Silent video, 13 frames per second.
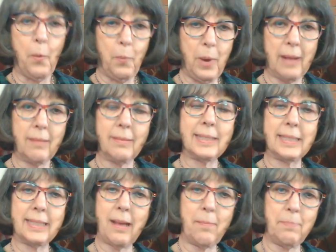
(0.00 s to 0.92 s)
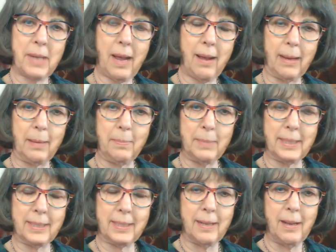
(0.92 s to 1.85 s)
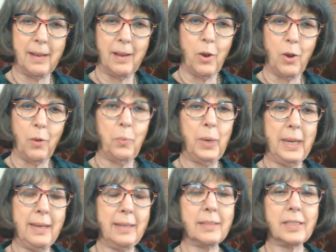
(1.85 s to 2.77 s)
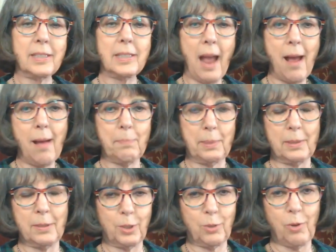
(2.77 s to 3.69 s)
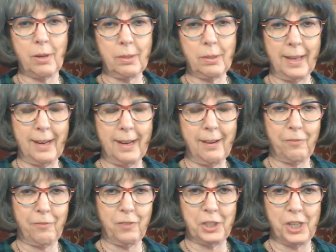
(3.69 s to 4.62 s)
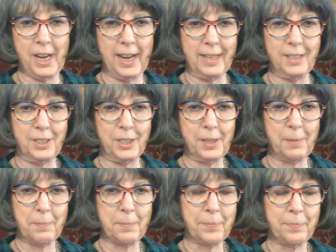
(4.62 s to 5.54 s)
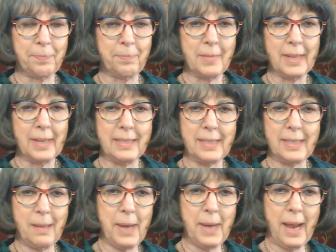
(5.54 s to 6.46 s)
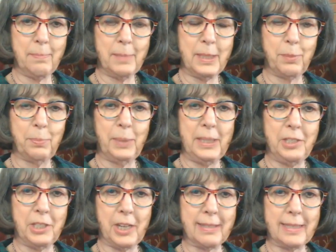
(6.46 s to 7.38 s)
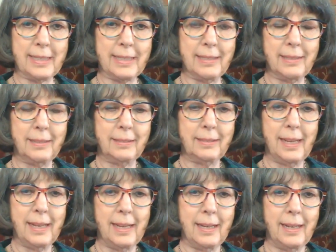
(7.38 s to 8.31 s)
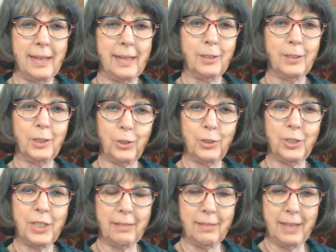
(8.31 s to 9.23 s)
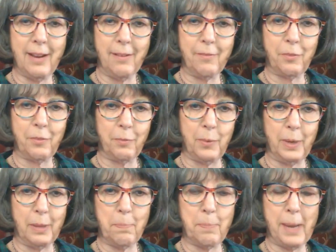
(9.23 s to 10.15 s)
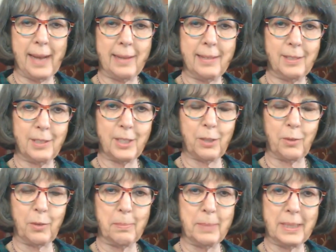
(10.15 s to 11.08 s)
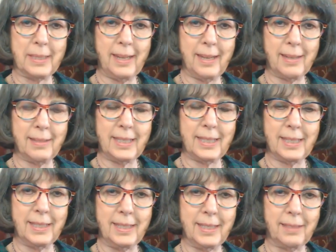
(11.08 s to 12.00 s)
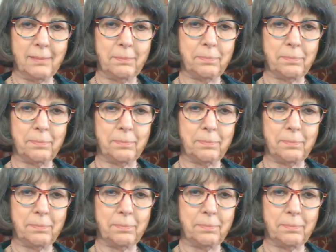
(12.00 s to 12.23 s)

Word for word: Well, sometimes we stop struggling for change. Sometimes we just learn to live with bad circumstances.